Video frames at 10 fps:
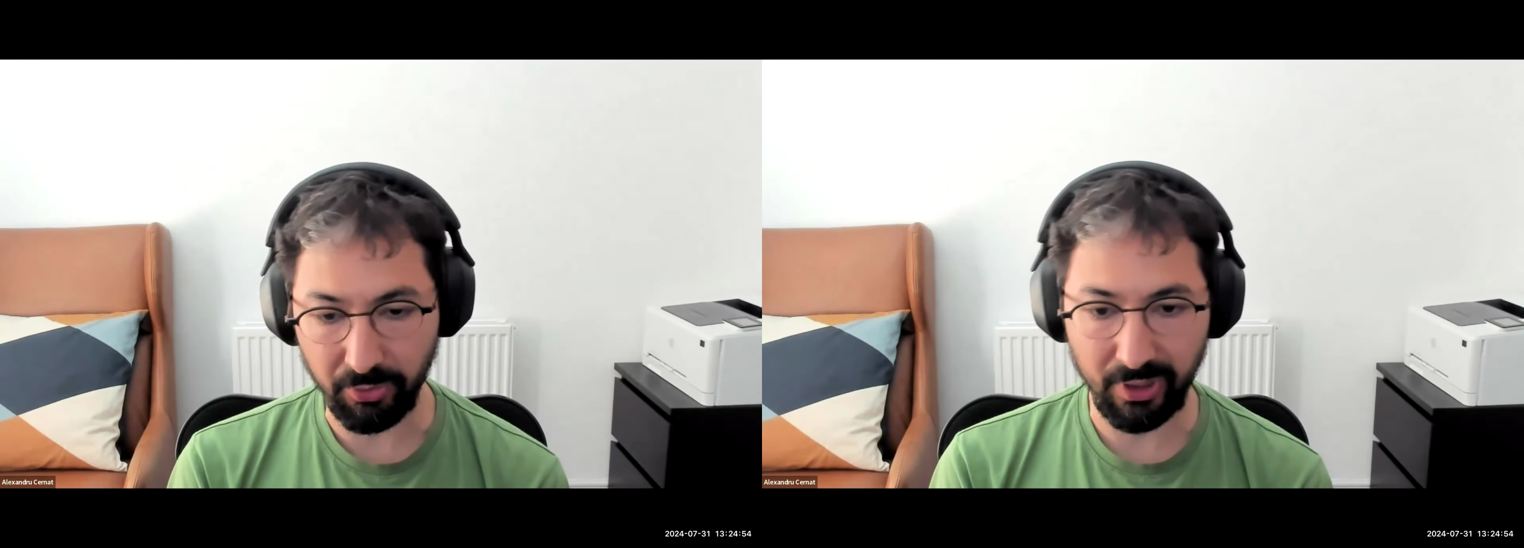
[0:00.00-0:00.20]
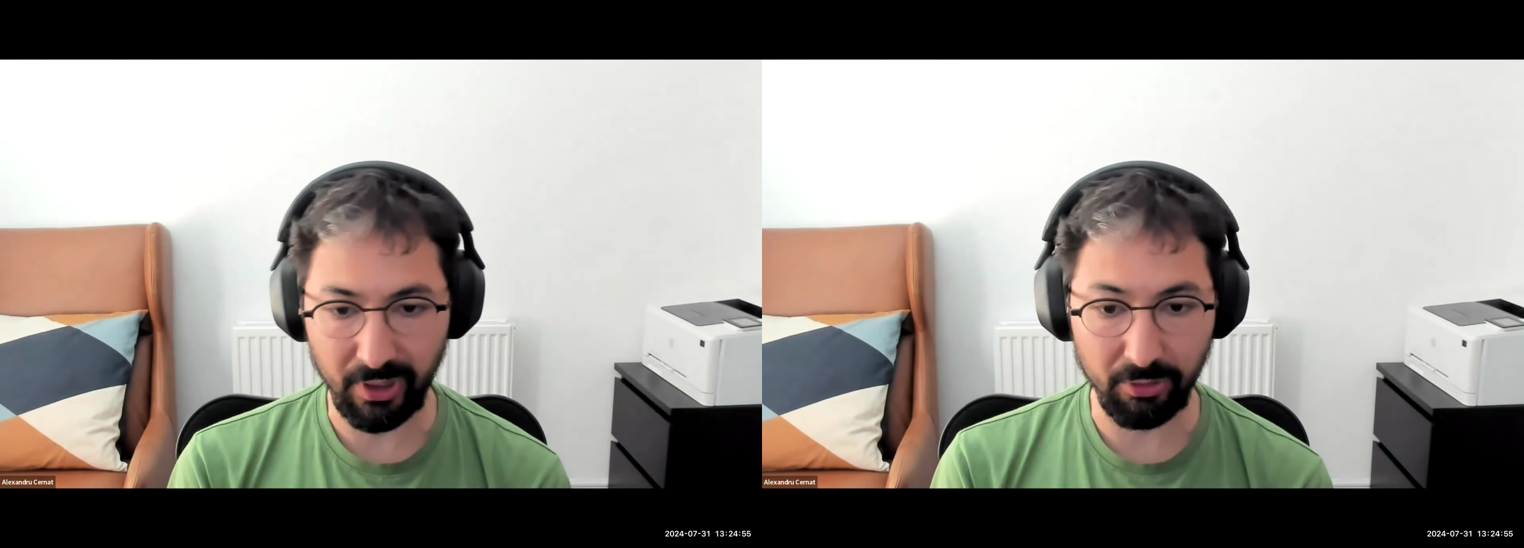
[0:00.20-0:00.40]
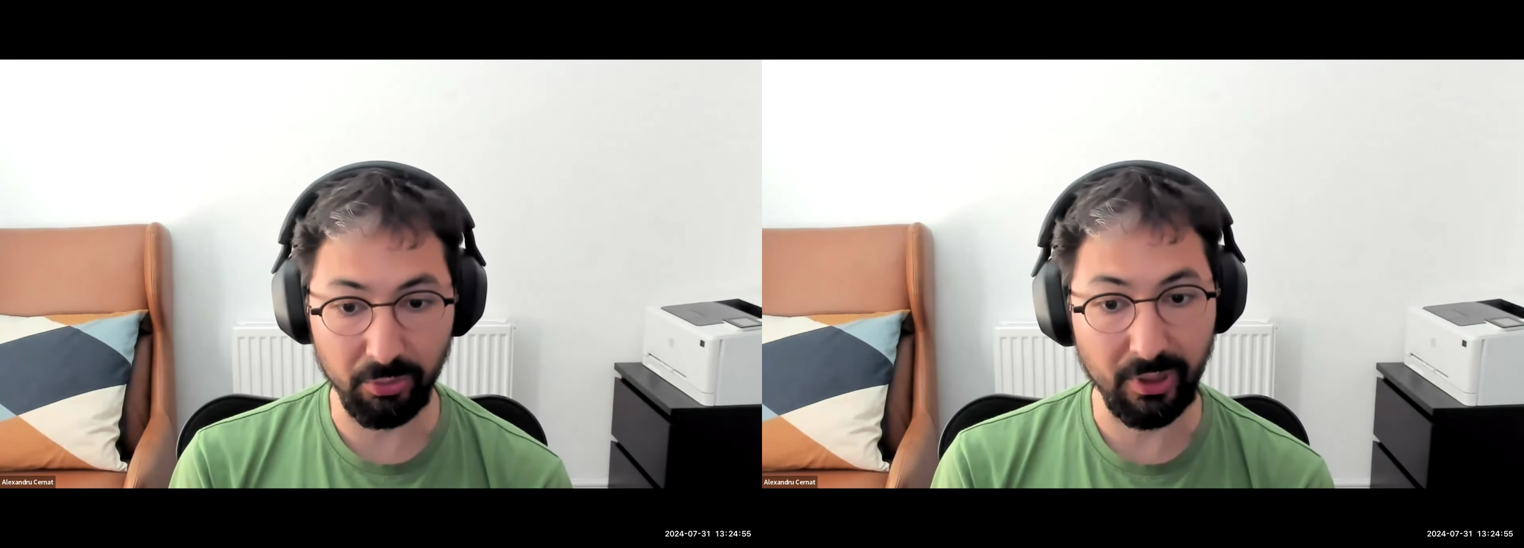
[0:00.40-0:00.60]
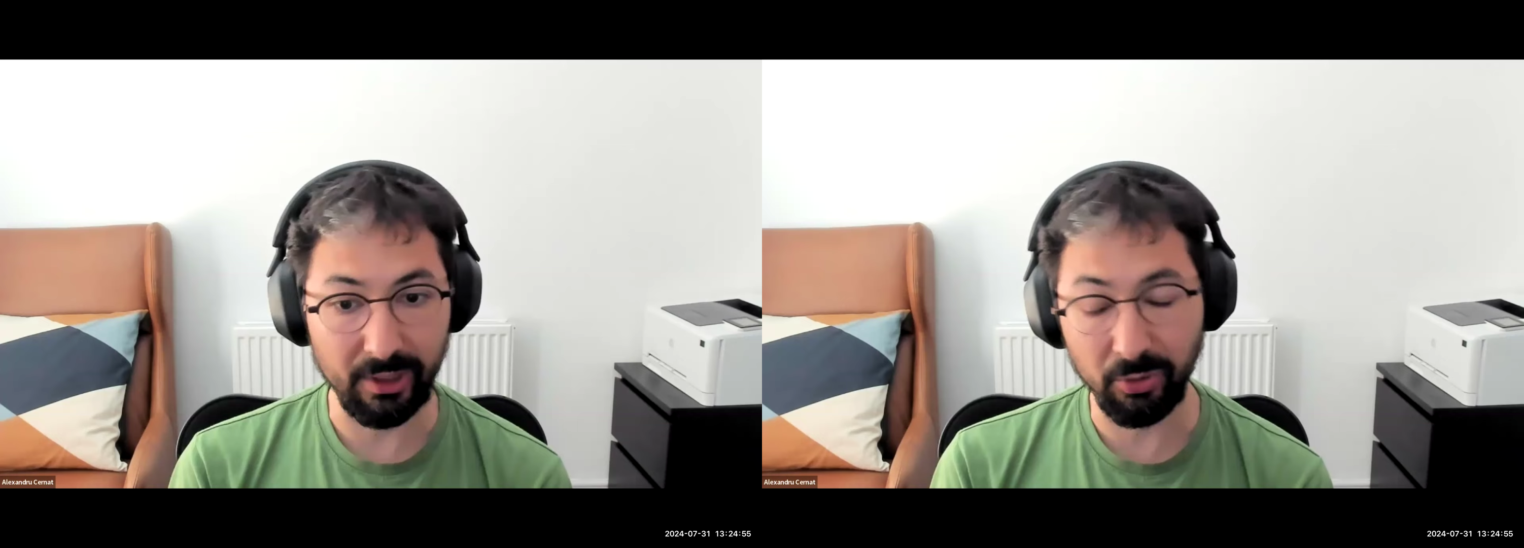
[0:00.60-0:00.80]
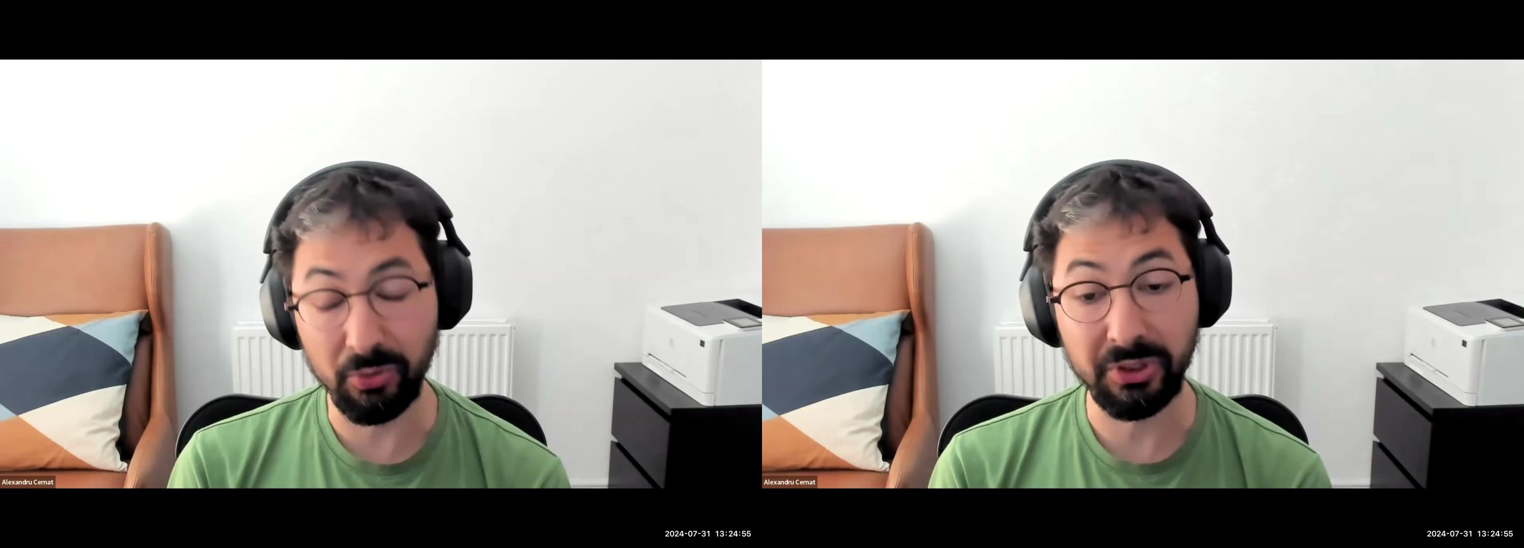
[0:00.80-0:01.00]
you can look
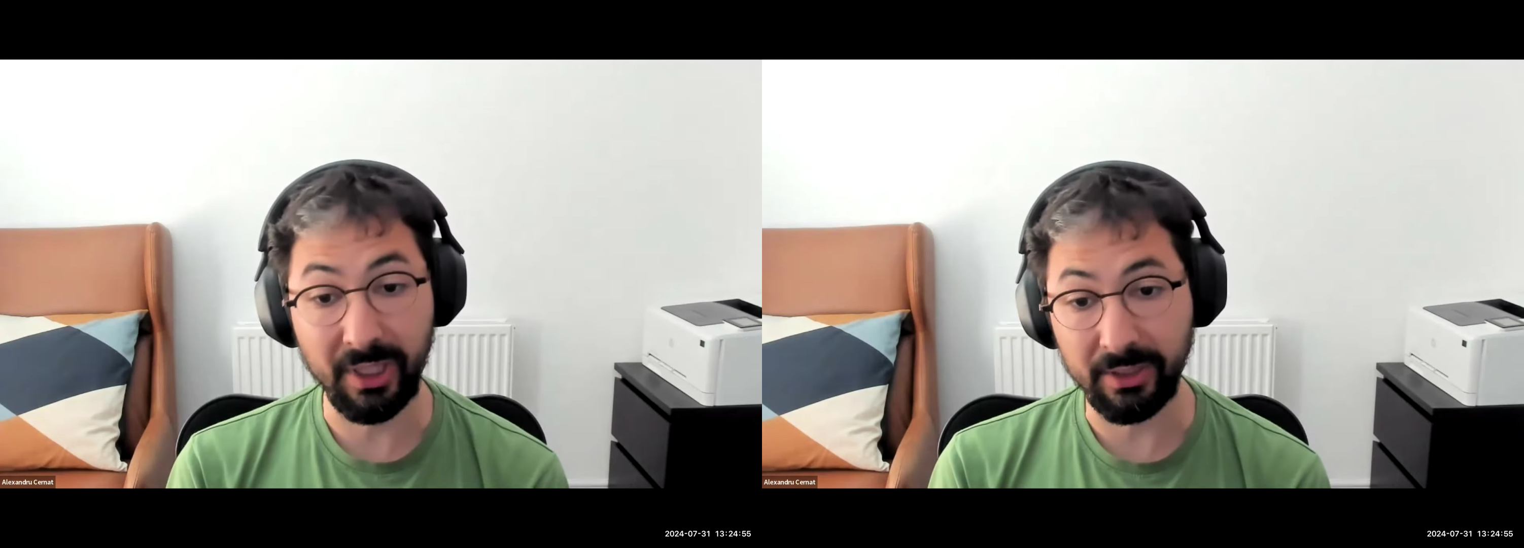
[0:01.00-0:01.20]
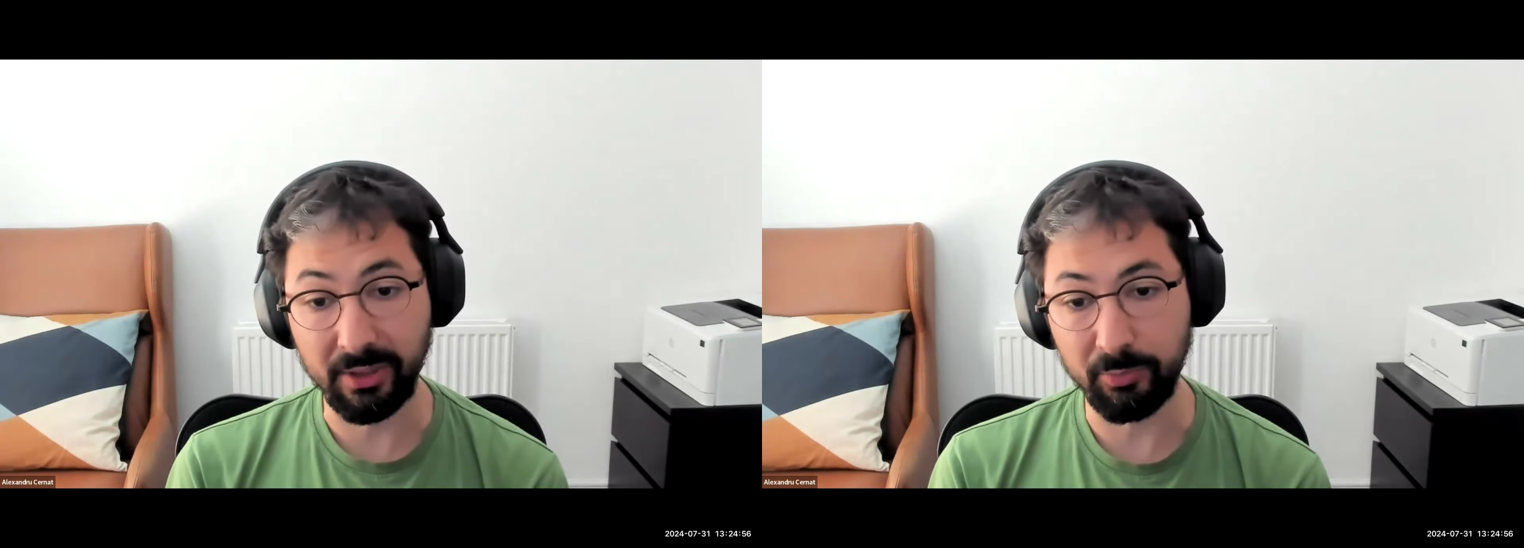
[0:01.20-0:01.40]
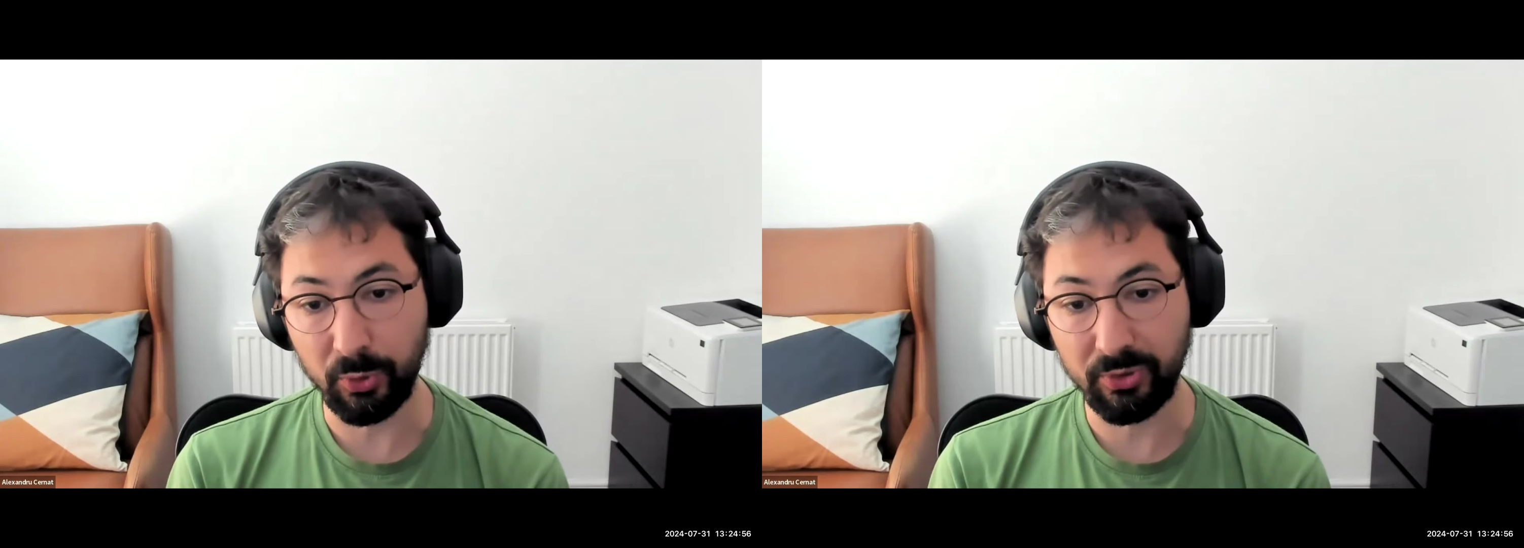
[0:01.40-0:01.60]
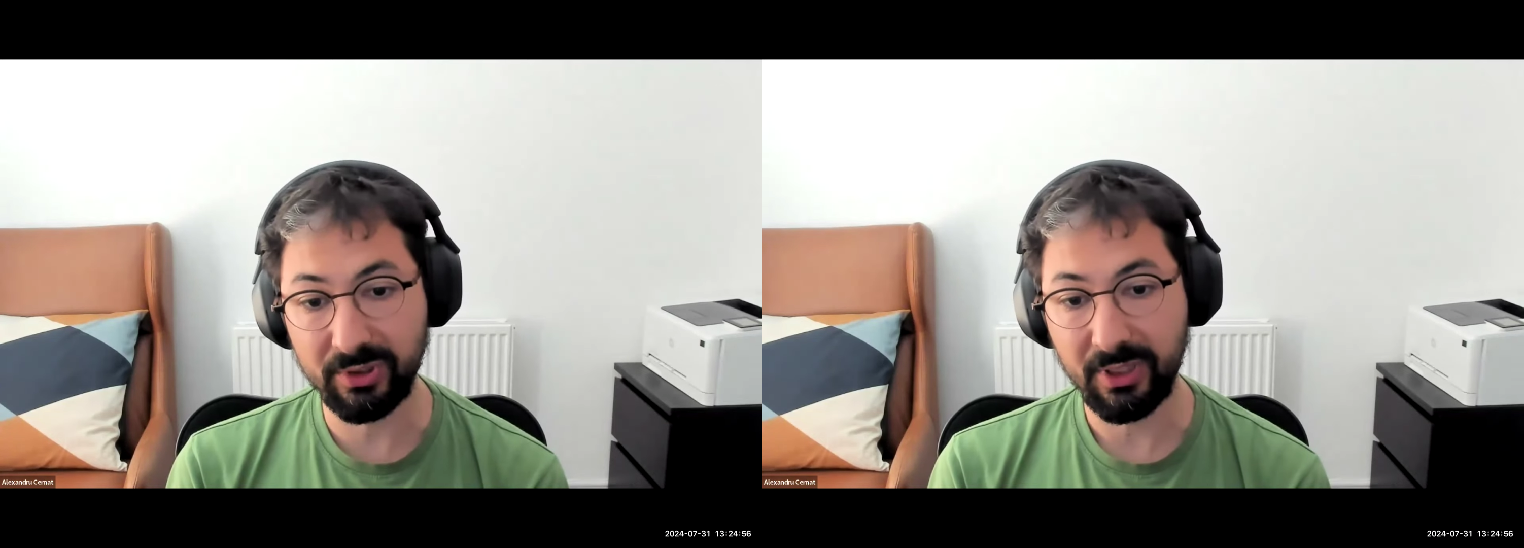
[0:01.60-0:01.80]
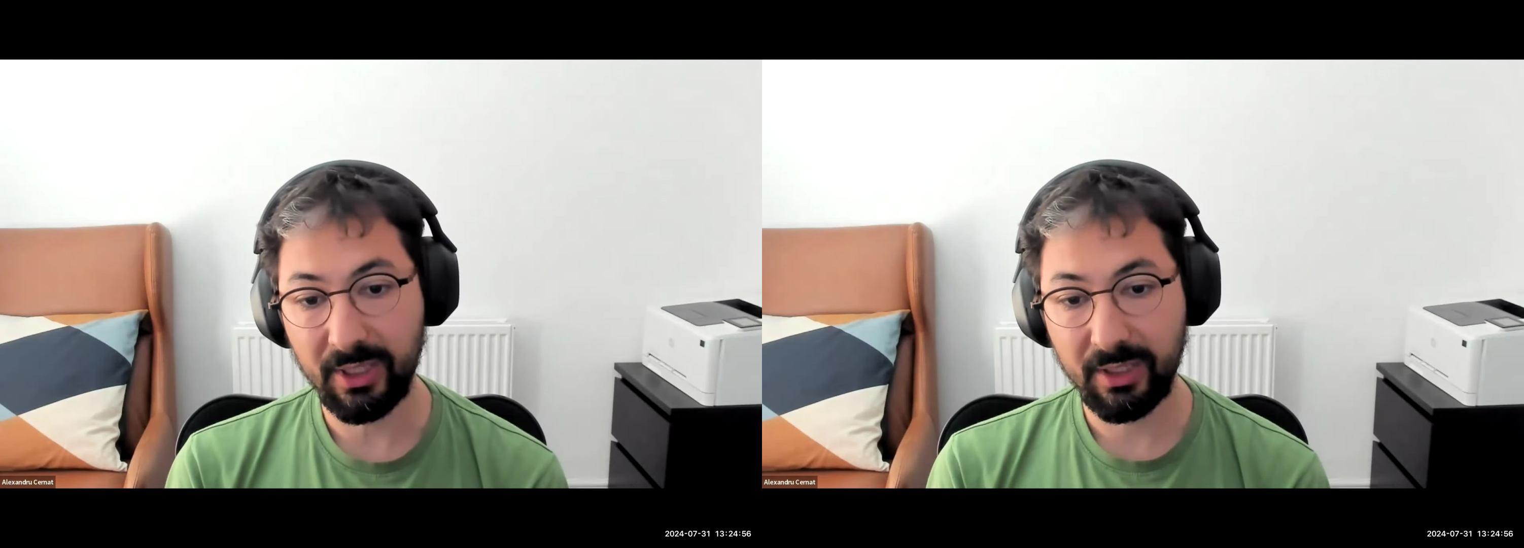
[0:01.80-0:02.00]
at those kind of
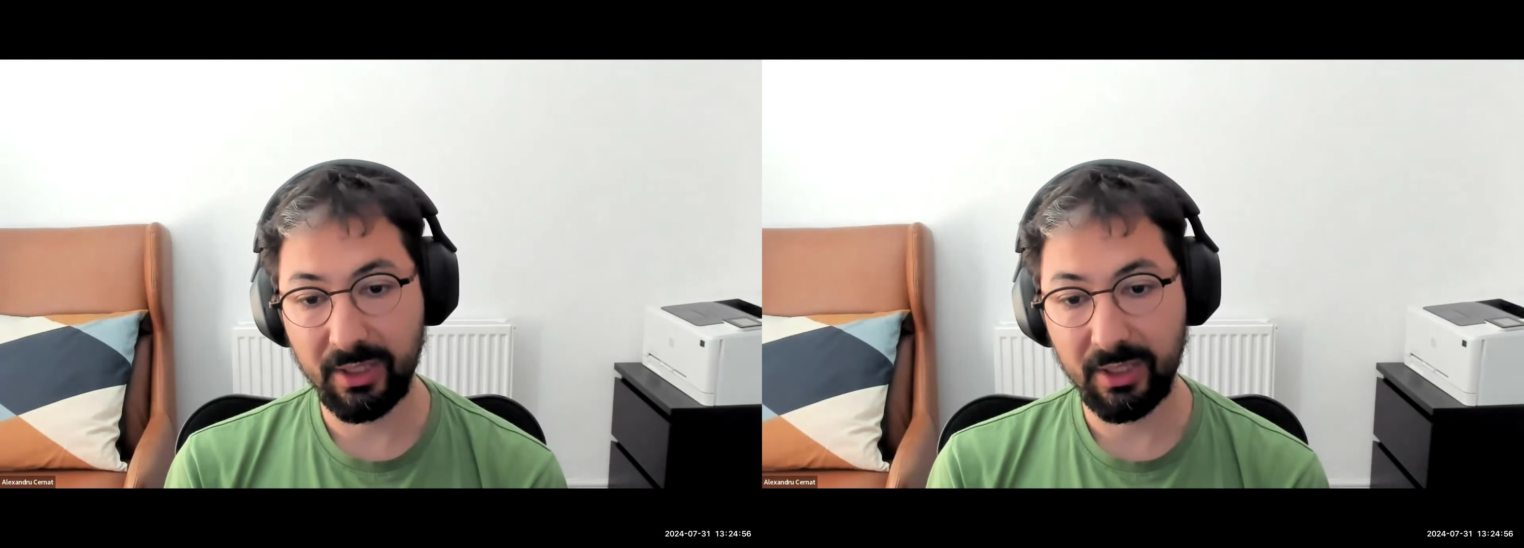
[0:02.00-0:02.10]
books